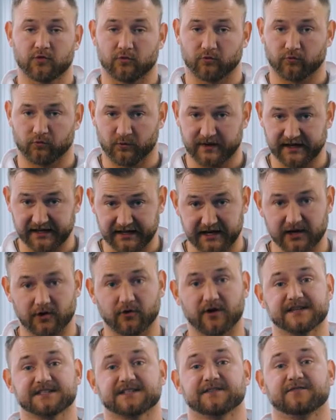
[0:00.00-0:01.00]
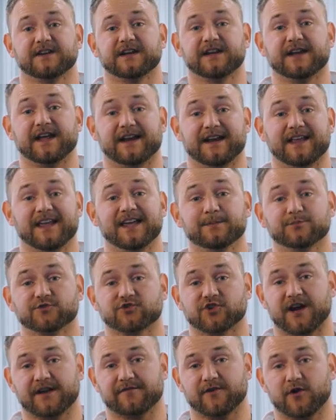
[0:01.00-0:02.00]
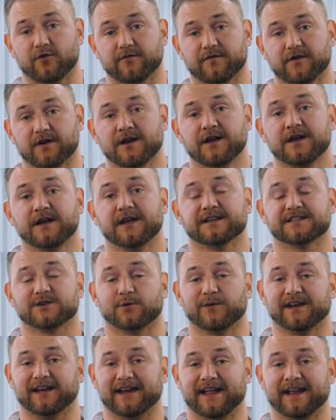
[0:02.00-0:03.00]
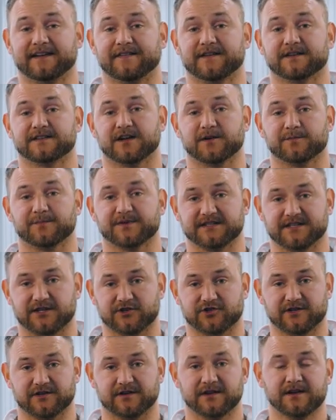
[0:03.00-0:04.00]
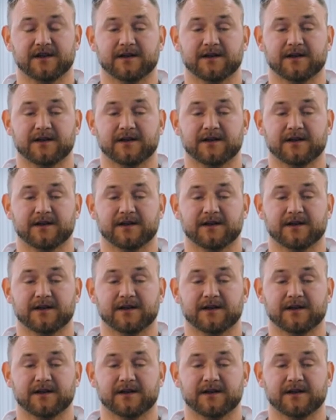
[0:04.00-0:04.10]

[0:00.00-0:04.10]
really aggressive knee and hip drive over until we land in the tuck position.